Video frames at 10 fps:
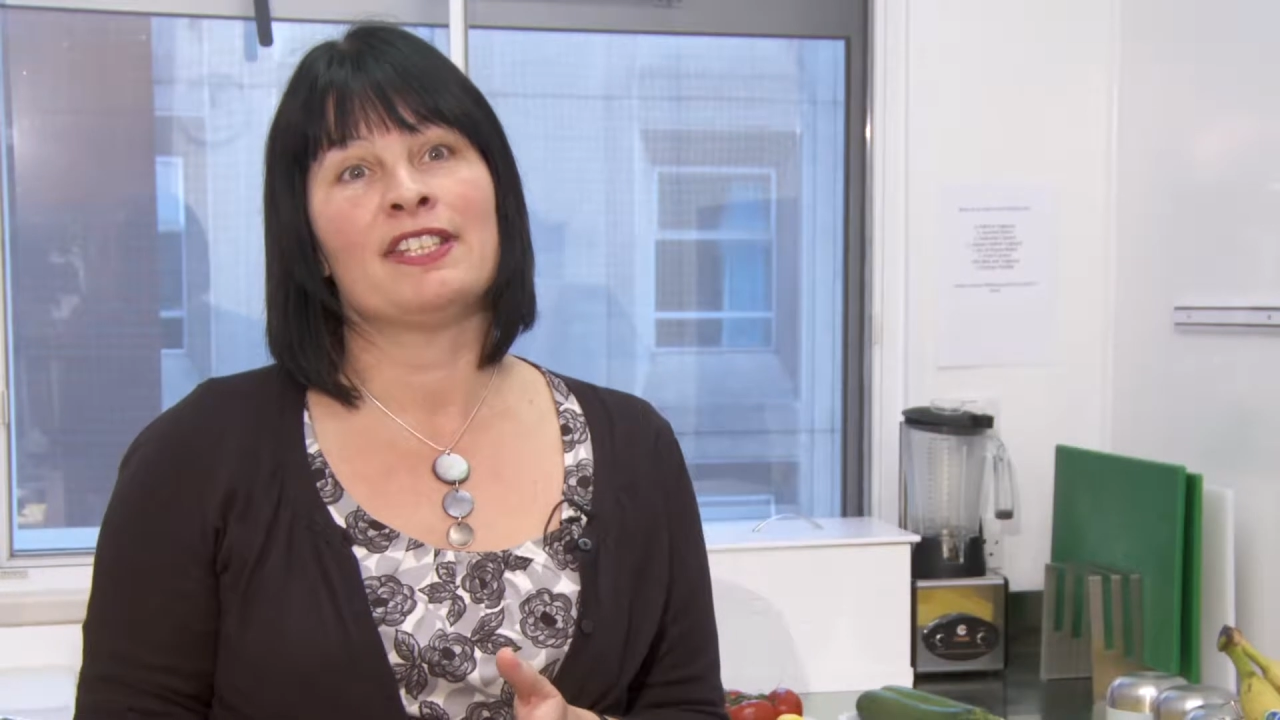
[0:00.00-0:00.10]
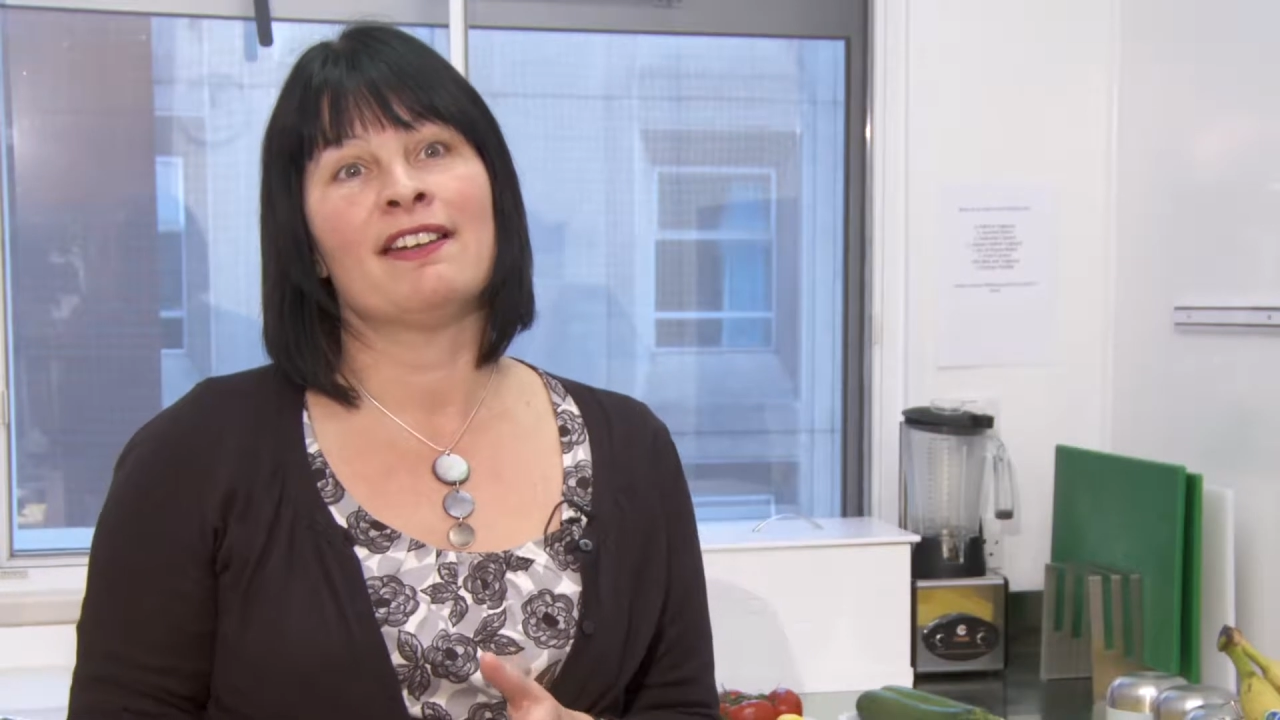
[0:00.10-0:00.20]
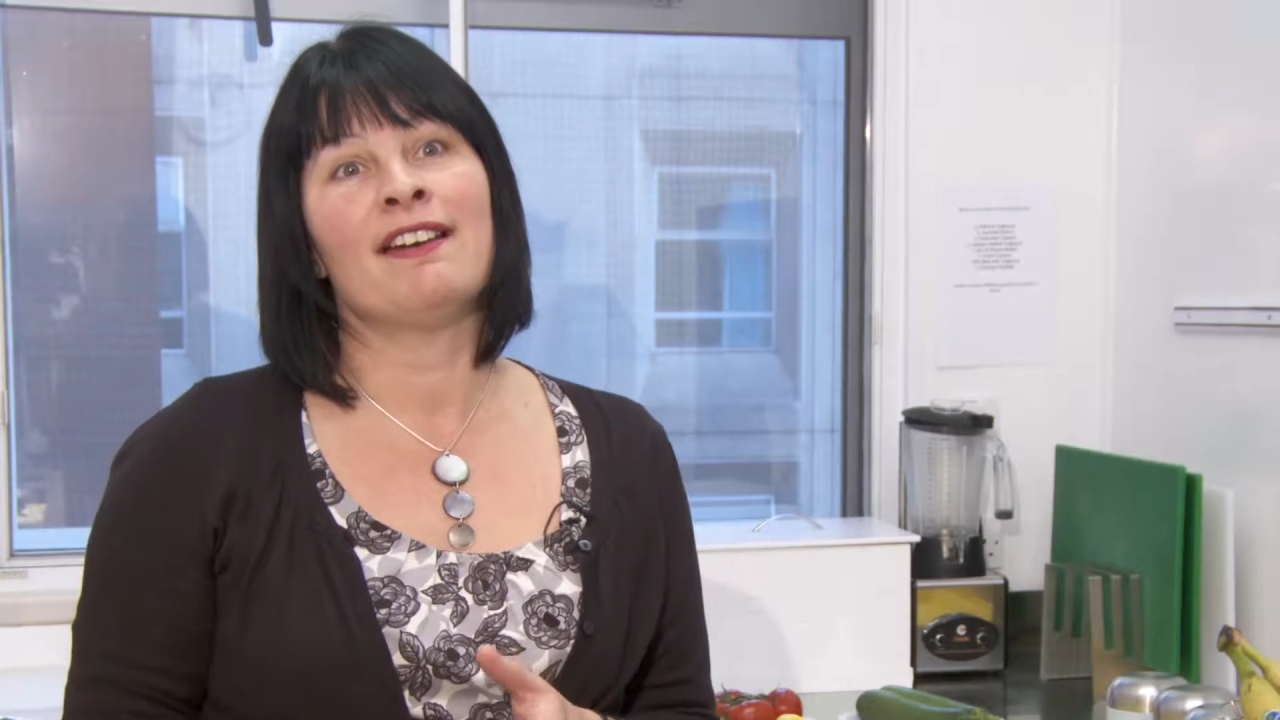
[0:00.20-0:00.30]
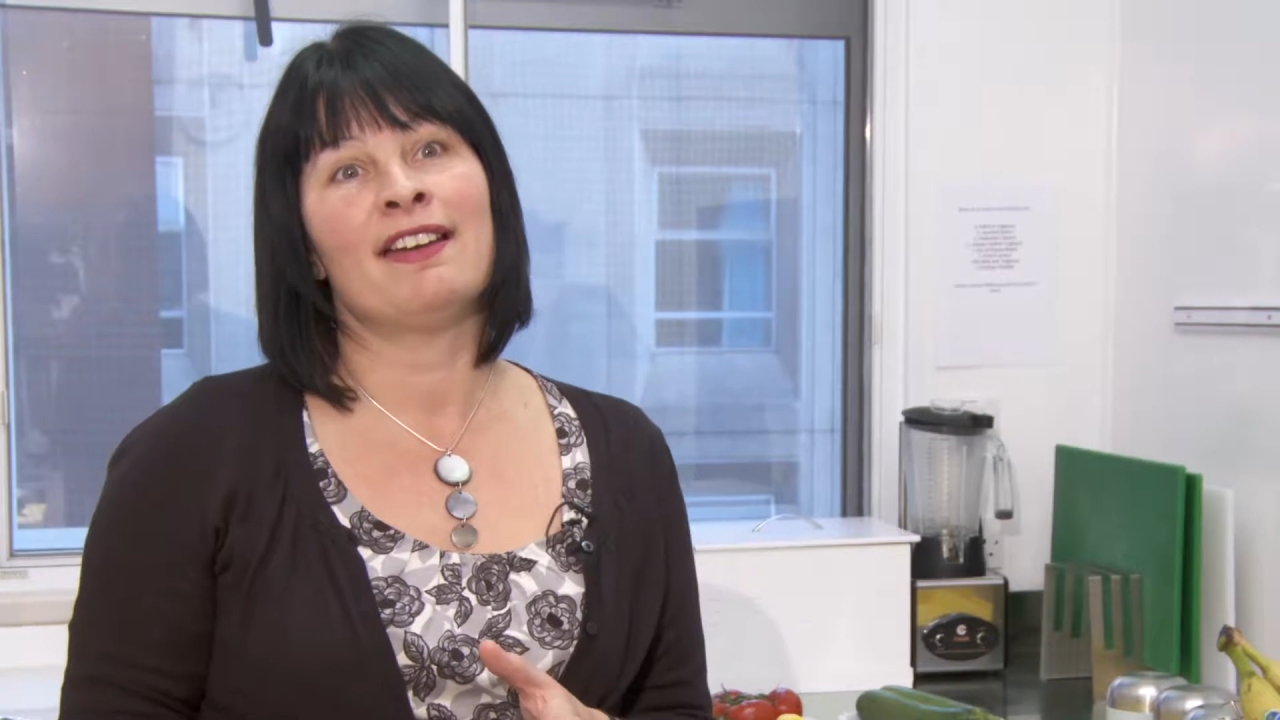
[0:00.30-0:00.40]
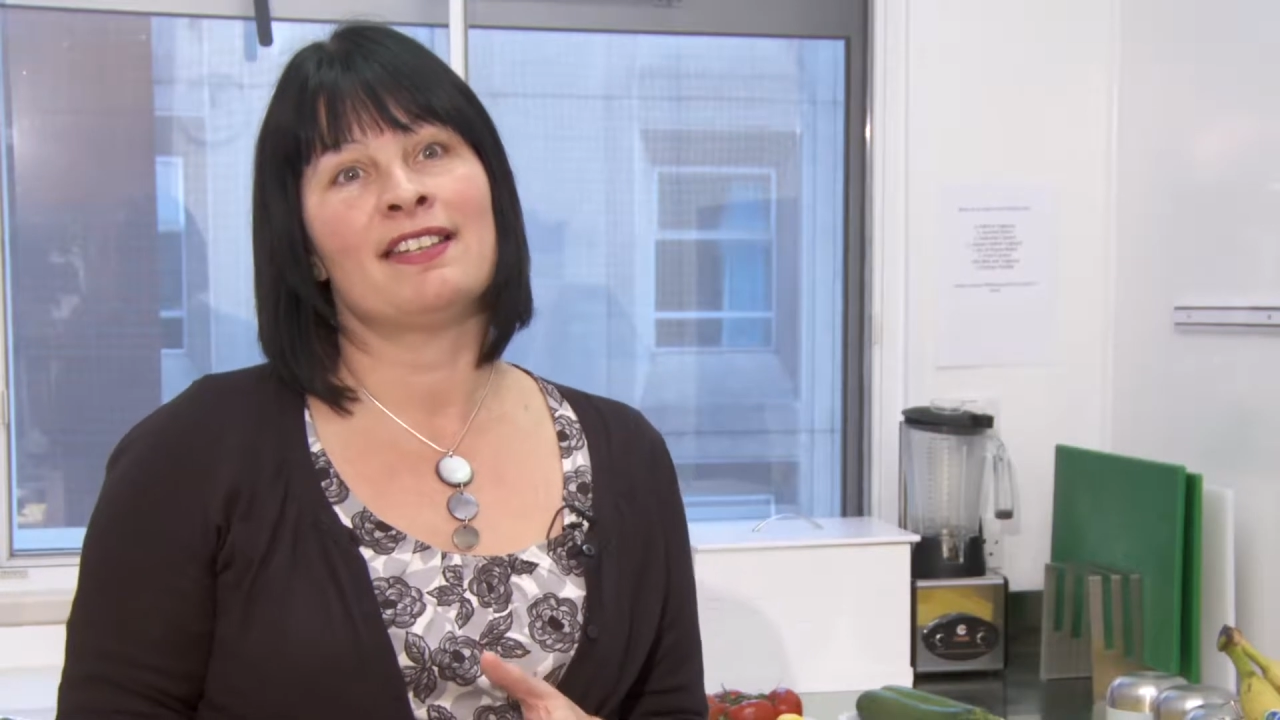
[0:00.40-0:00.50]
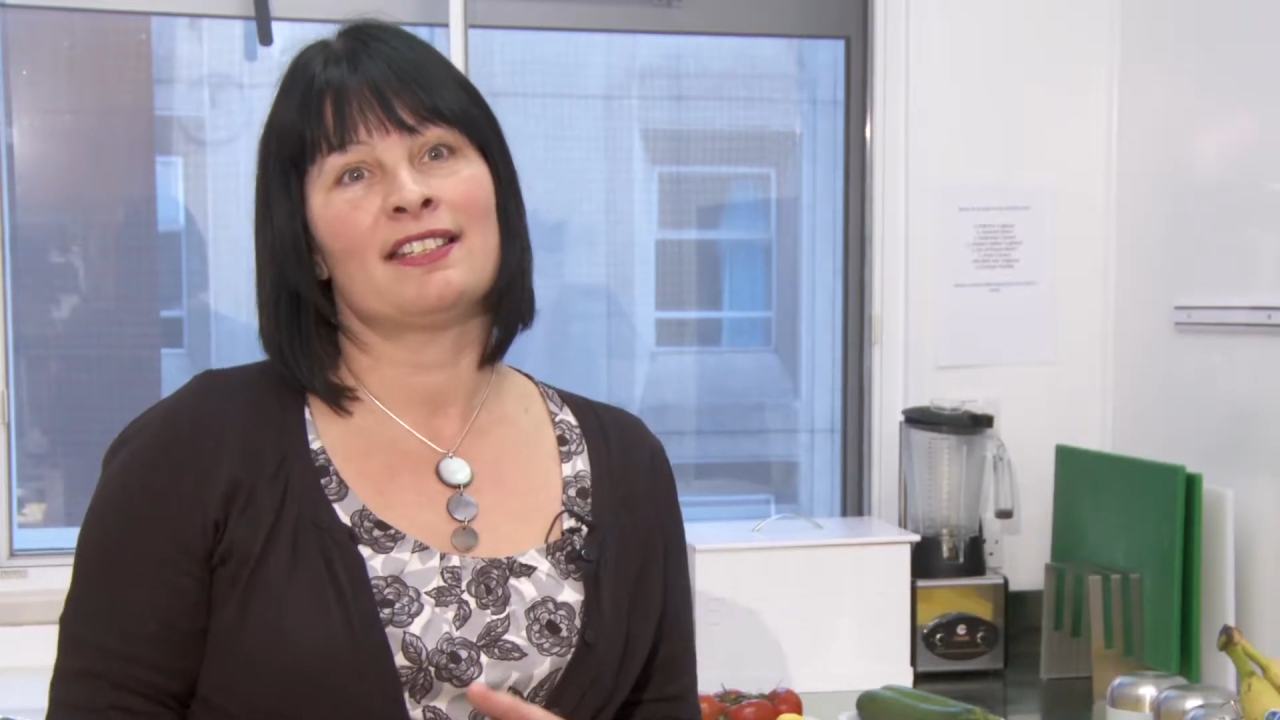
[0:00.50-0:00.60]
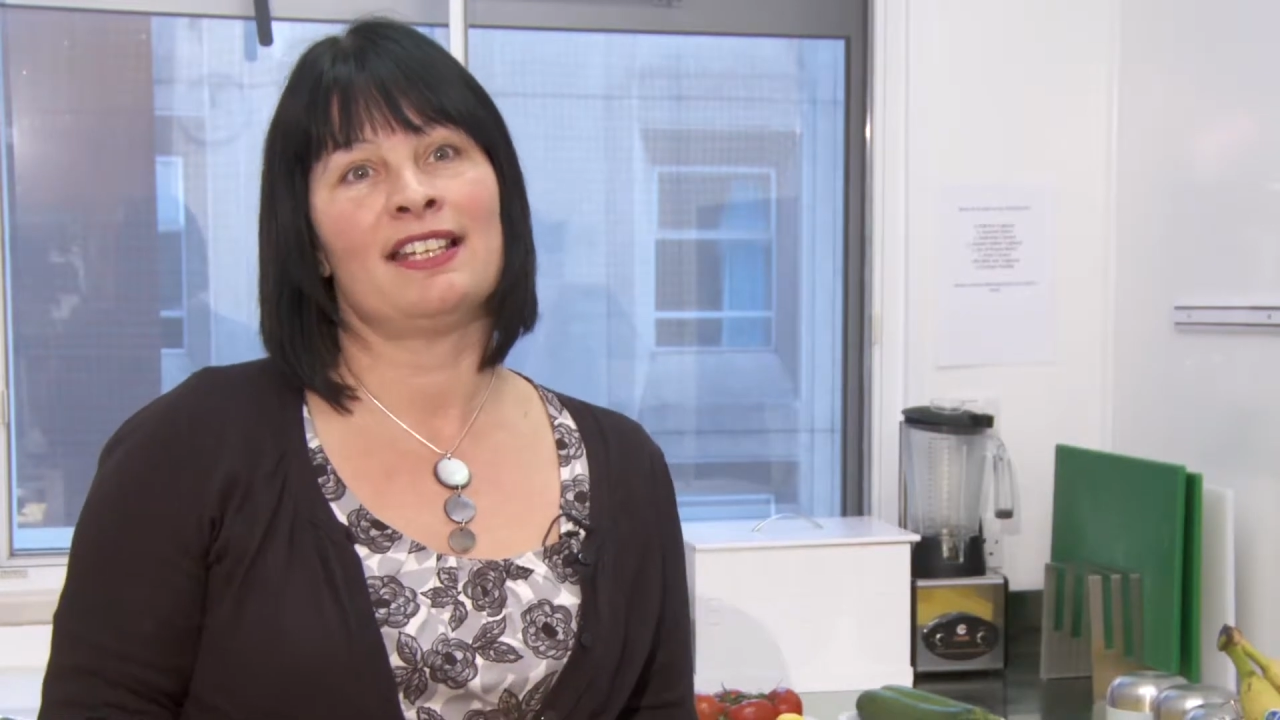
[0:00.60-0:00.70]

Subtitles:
diet,